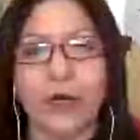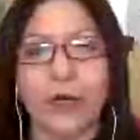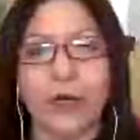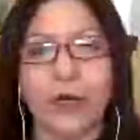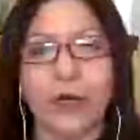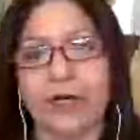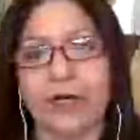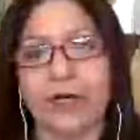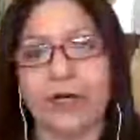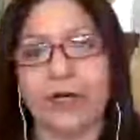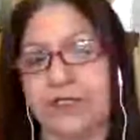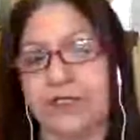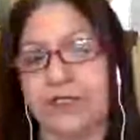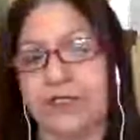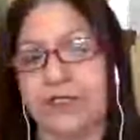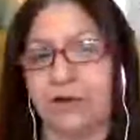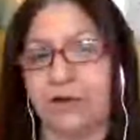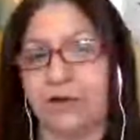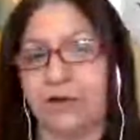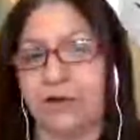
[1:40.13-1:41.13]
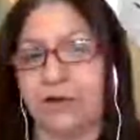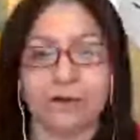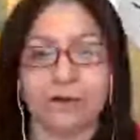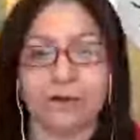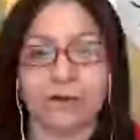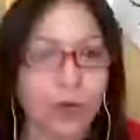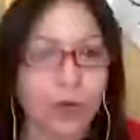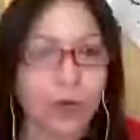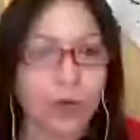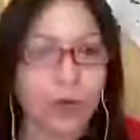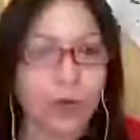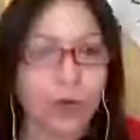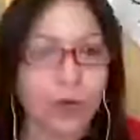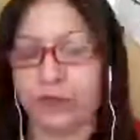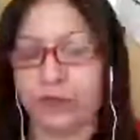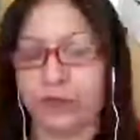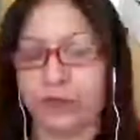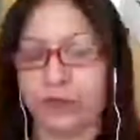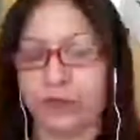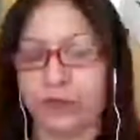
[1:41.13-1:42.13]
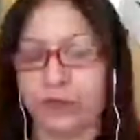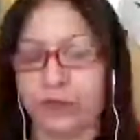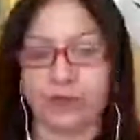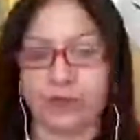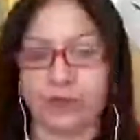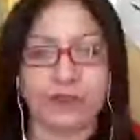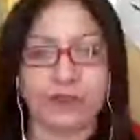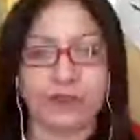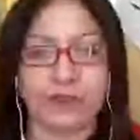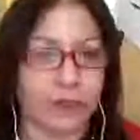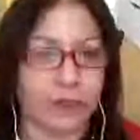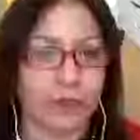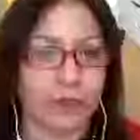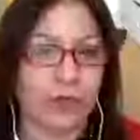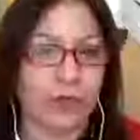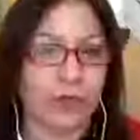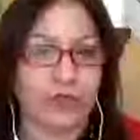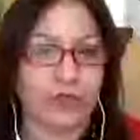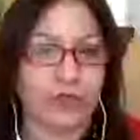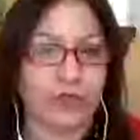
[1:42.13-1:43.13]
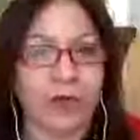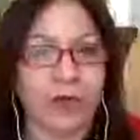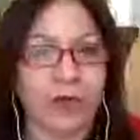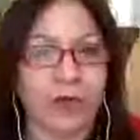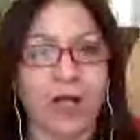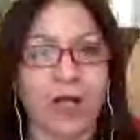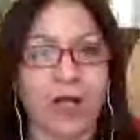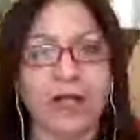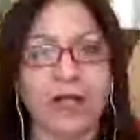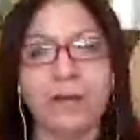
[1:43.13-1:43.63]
write yourself some notes about the things that you want to try.